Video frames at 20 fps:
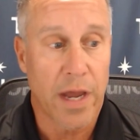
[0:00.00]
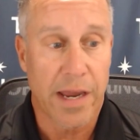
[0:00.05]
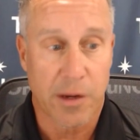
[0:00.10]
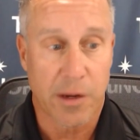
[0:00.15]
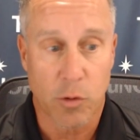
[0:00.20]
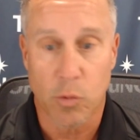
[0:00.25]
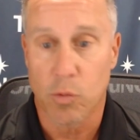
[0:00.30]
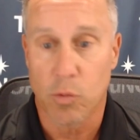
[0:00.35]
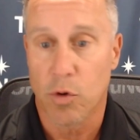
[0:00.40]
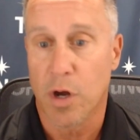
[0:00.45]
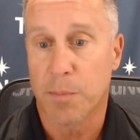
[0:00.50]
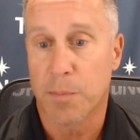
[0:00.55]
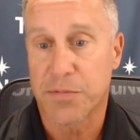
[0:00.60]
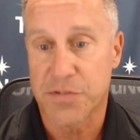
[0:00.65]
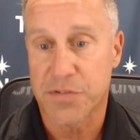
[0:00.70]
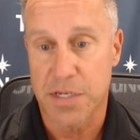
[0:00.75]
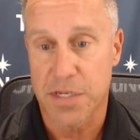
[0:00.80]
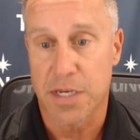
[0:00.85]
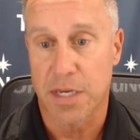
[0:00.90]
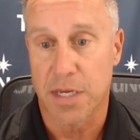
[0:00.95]
I grew up
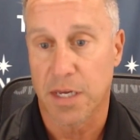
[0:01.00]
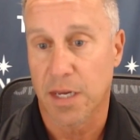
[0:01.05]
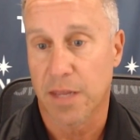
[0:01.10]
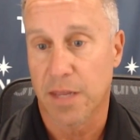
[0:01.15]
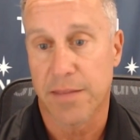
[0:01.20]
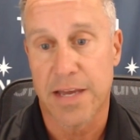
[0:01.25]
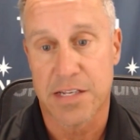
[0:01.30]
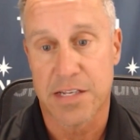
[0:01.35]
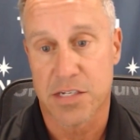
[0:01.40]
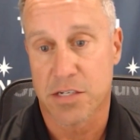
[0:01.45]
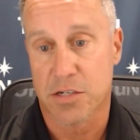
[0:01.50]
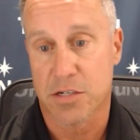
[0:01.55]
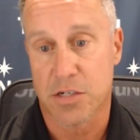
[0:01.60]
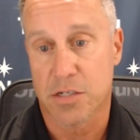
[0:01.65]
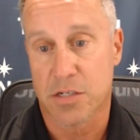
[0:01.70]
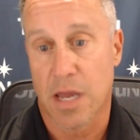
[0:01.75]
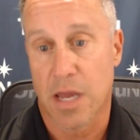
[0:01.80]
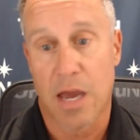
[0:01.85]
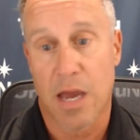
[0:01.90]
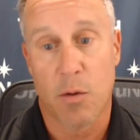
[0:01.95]
seeing. And that's
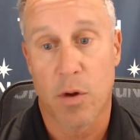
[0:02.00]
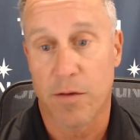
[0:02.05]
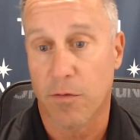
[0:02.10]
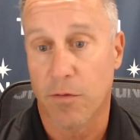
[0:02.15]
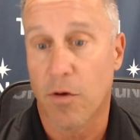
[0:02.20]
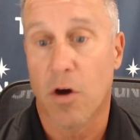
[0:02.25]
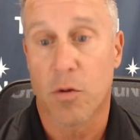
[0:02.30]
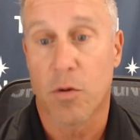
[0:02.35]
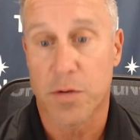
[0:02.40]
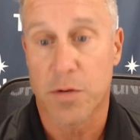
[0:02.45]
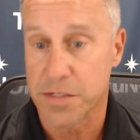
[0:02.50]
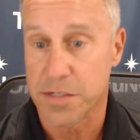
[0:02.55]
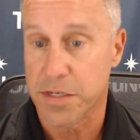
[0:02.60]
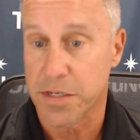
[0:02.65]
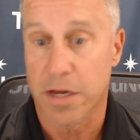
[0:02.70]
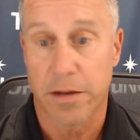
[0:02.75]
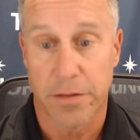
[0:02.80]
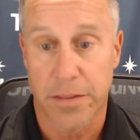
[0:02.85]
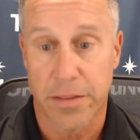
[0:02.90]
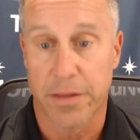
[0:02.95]
just how I've always
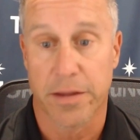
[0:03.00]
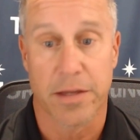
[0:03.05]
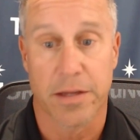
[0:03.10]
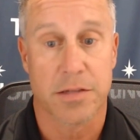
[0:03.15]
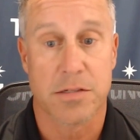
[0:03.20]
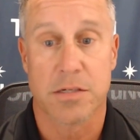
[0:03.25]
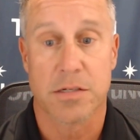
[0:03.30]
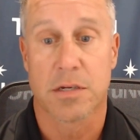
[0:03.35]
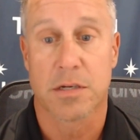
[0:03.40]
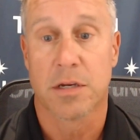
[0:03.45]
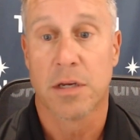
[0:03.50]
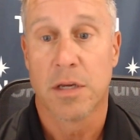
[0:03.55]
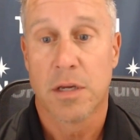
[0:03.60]
done things.